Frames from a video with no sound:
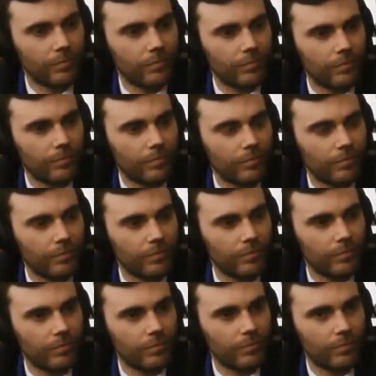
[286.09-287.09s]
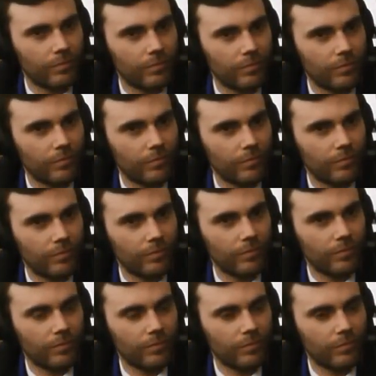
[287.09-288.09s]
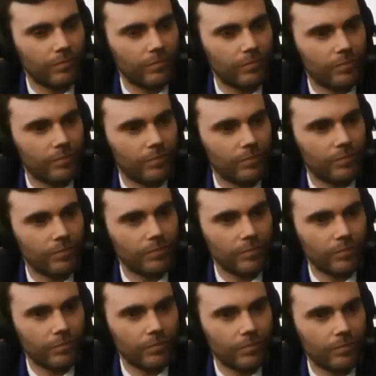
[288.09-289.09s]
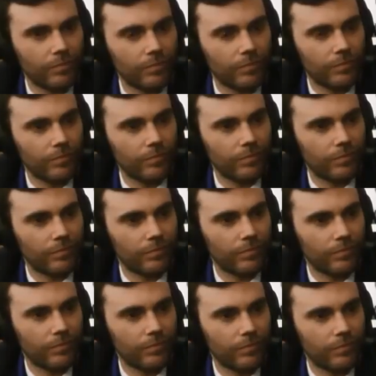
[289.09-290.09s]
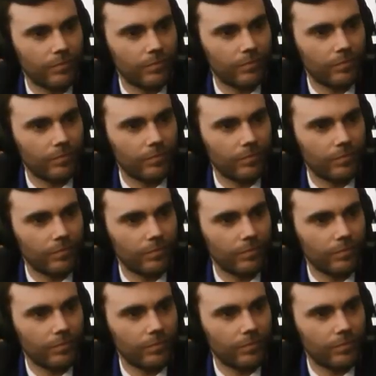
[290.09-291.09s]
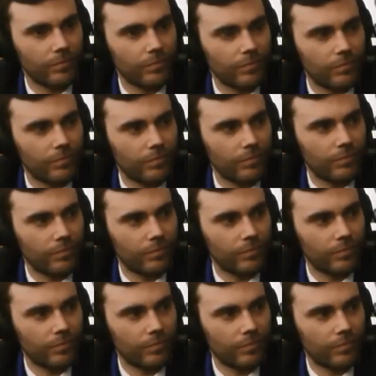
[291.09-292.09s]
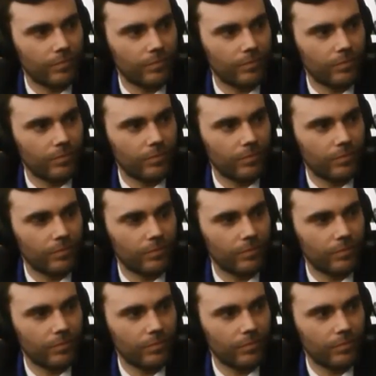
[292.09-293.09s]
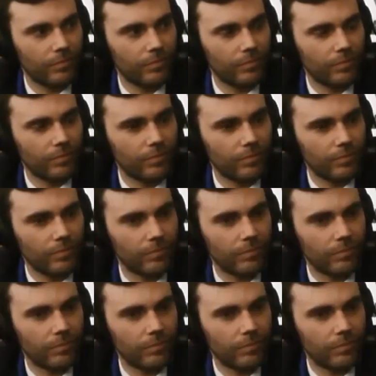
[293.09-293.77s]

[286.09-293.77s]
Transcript: The person shown says nothing.